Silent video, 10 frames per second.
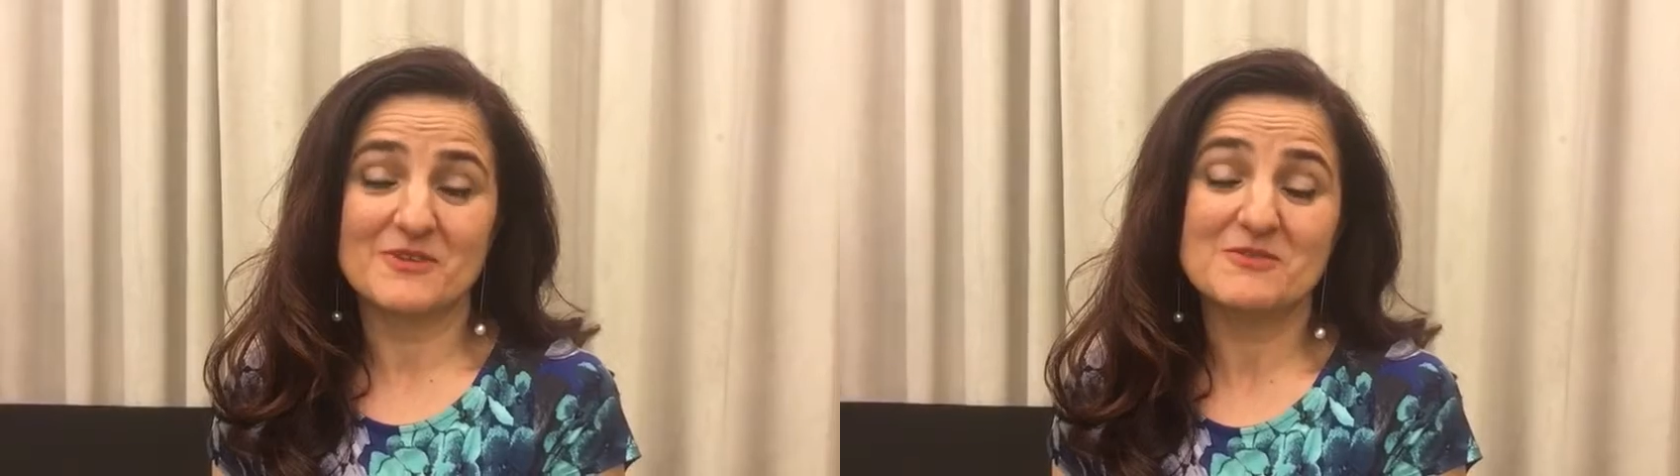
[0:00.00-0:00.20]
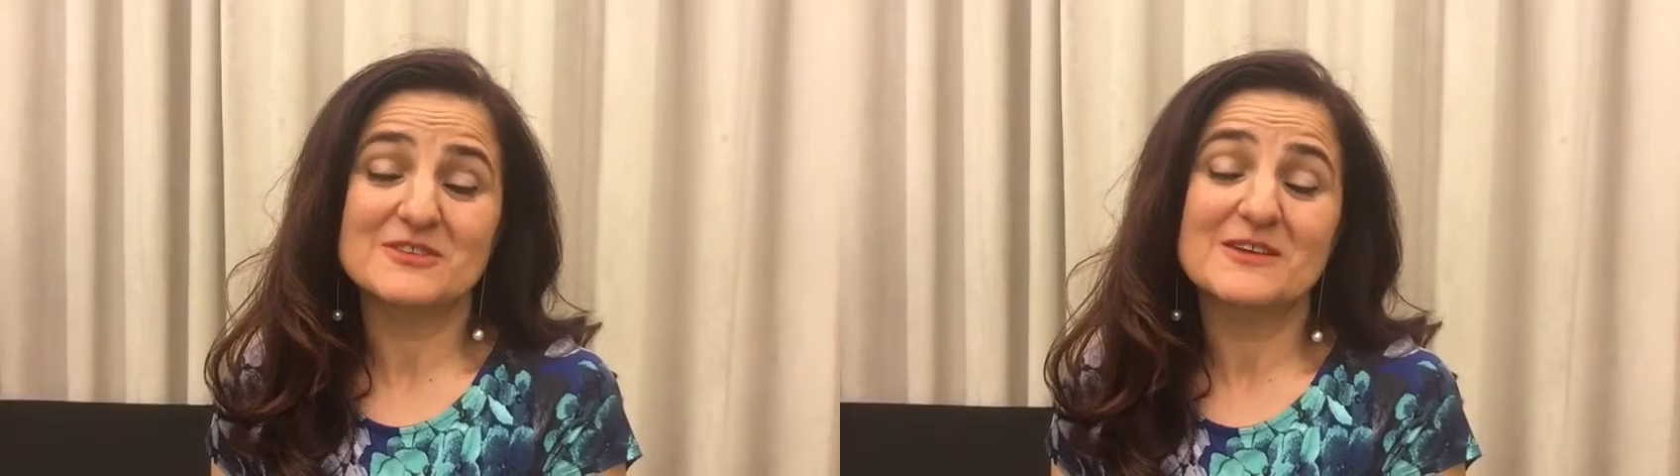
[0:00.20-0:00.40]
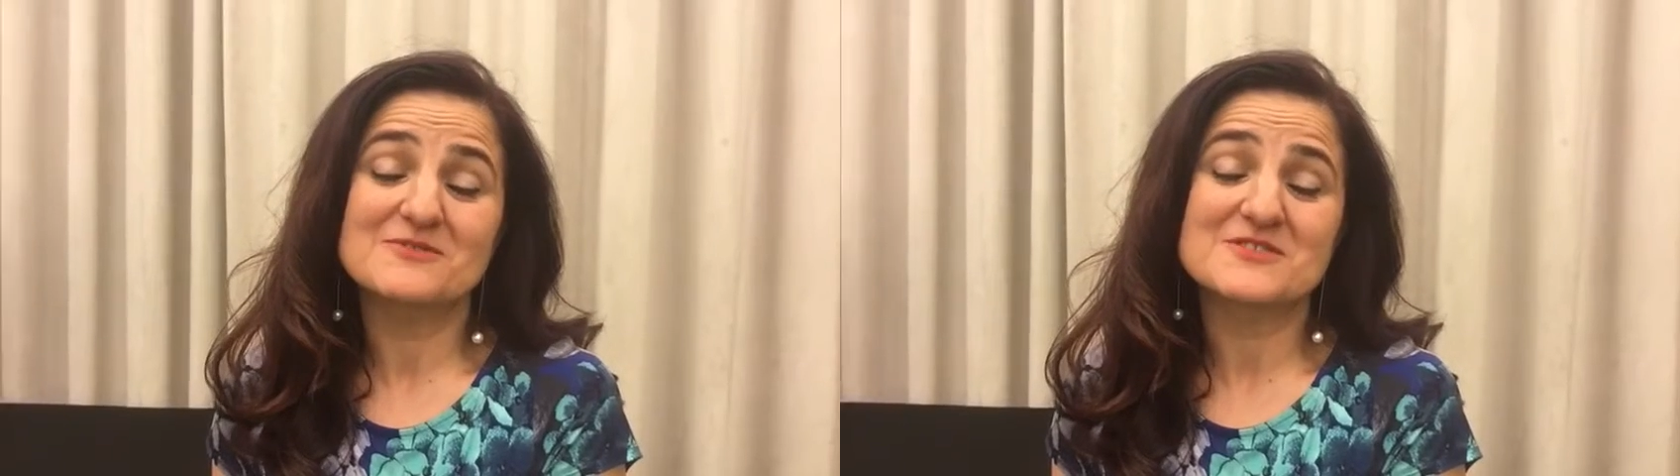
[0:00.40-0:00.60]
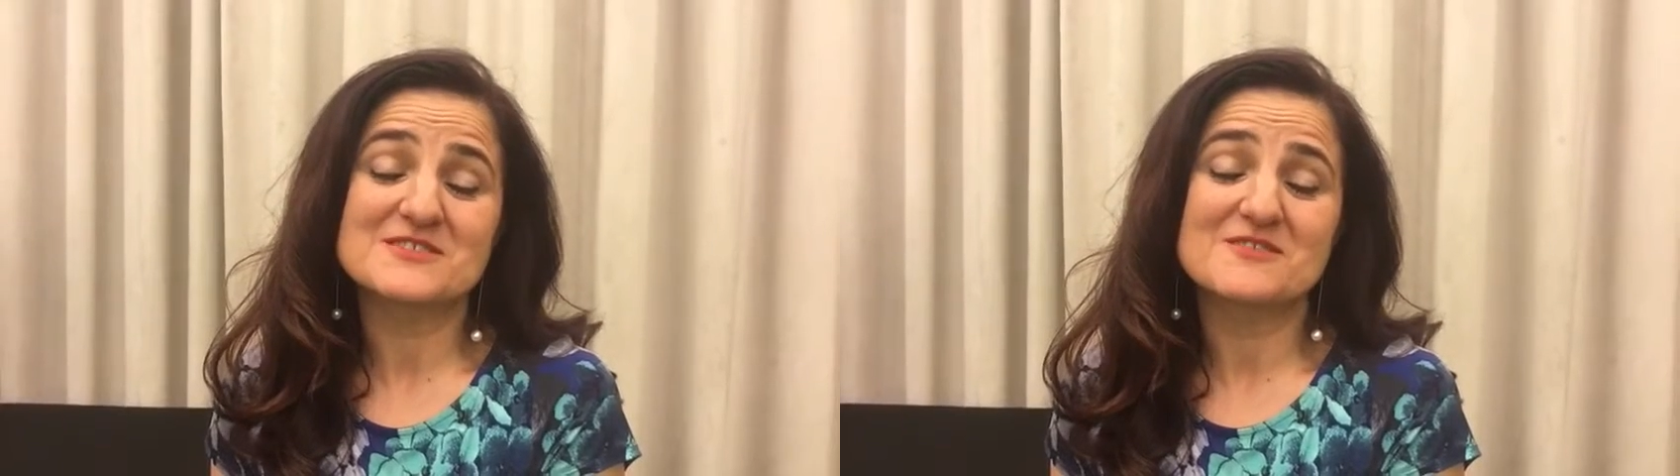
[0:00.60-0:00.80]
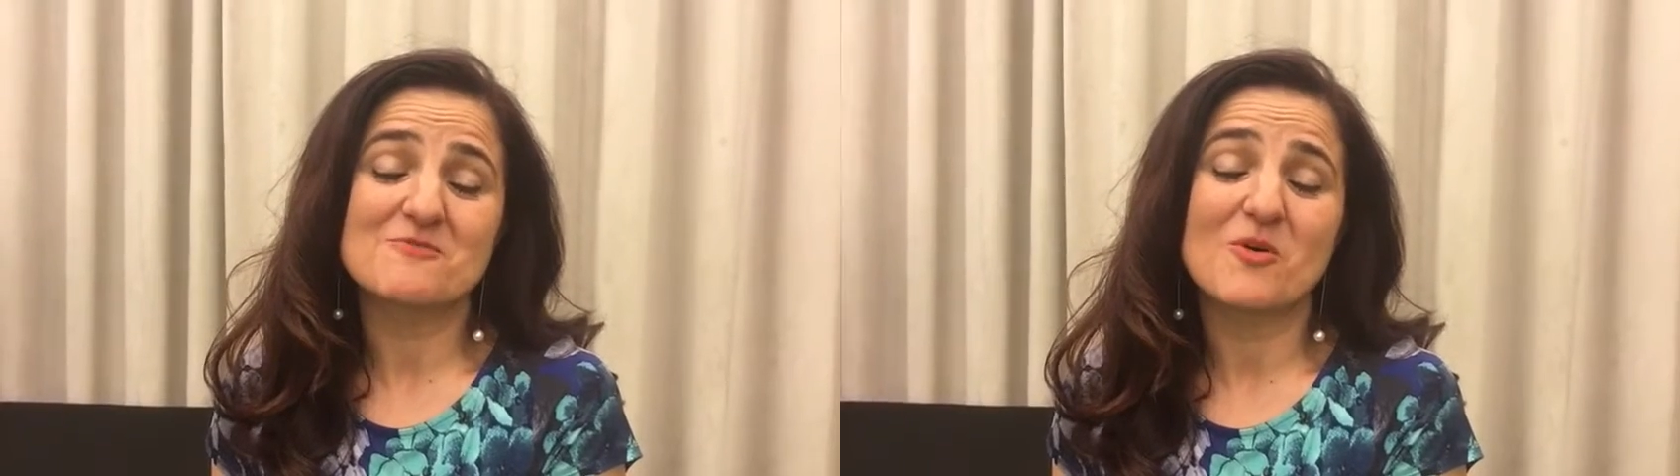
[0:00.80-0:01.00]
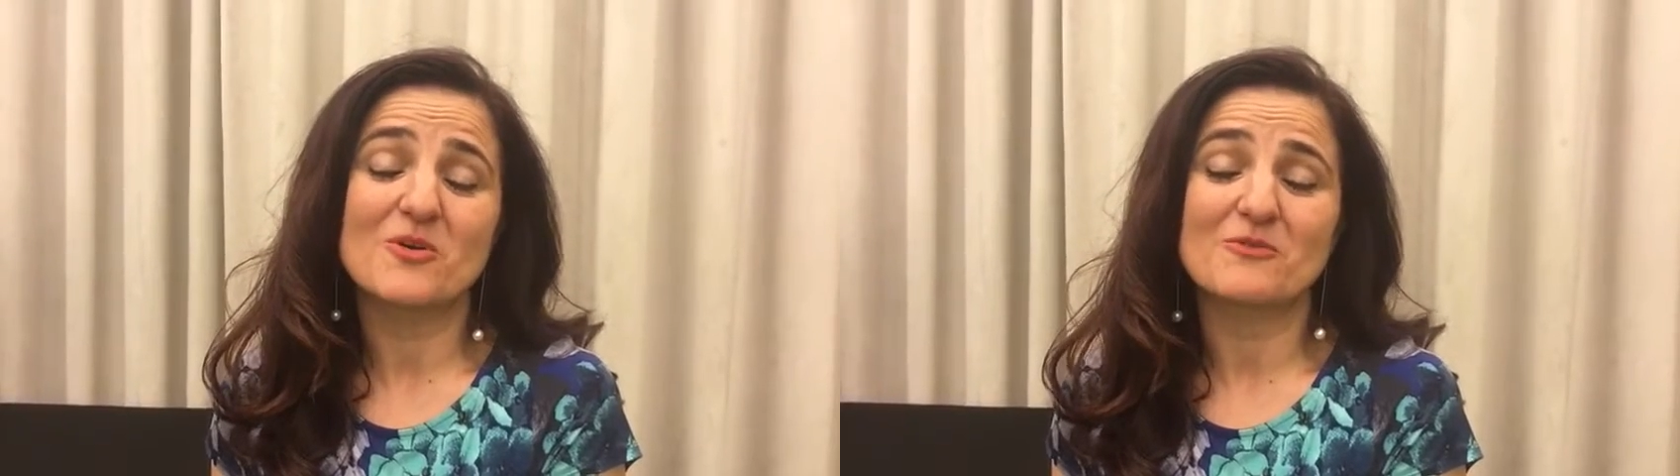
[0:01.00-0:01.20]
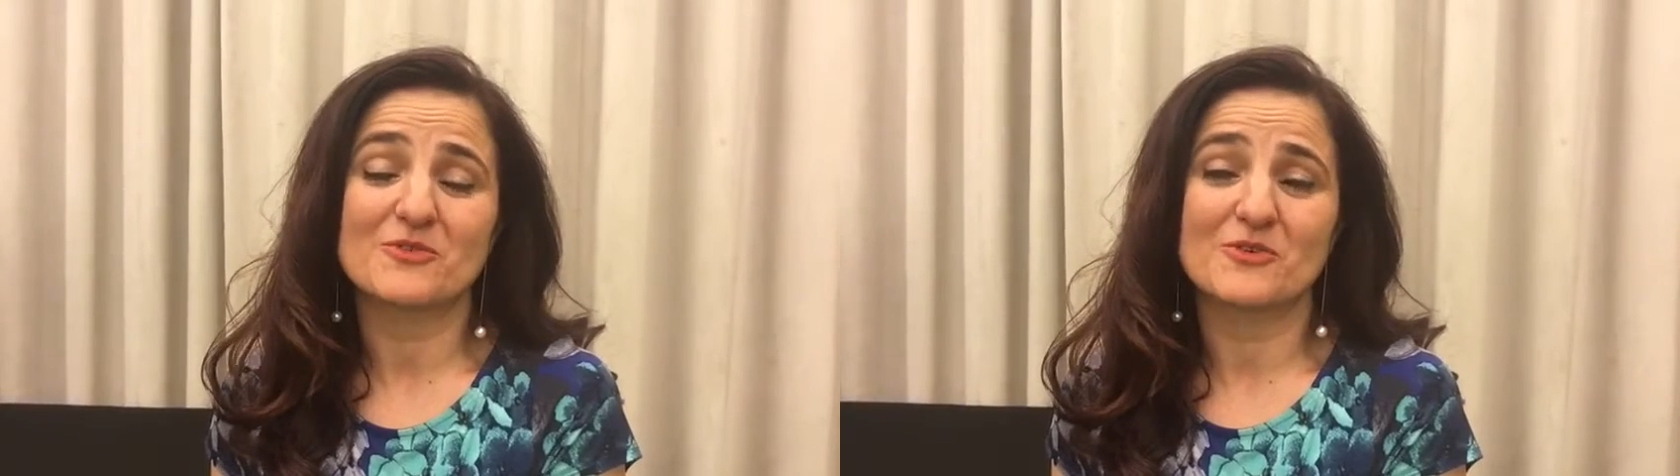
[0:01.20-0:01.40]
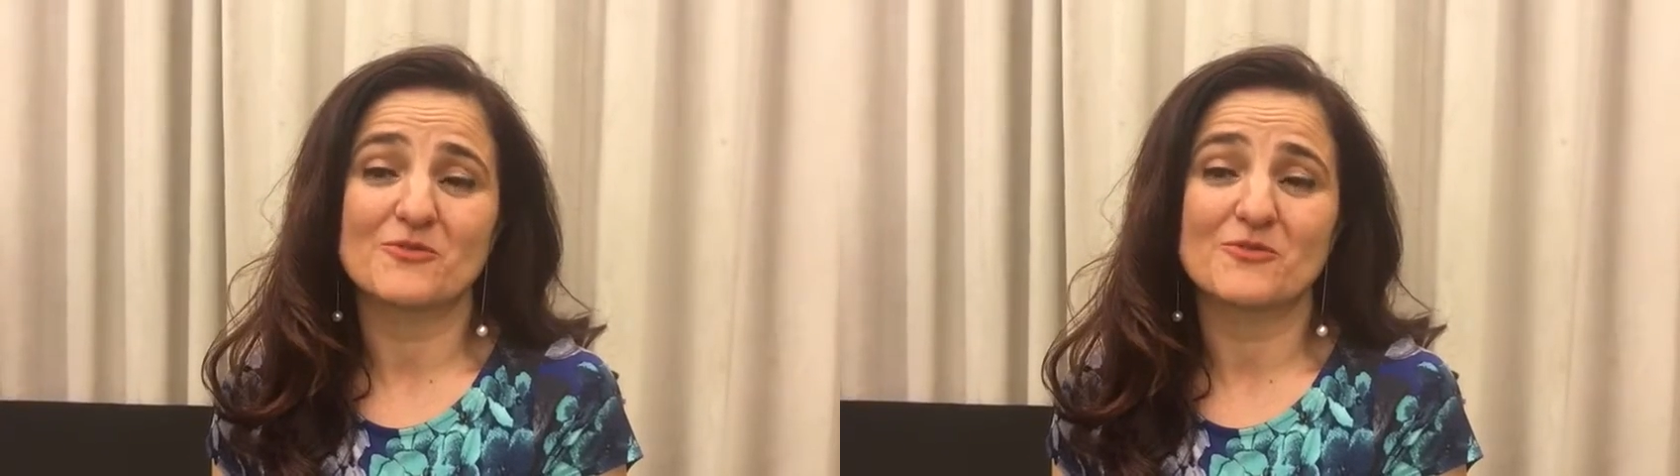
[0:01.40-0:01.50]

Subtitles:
we would love to see more of you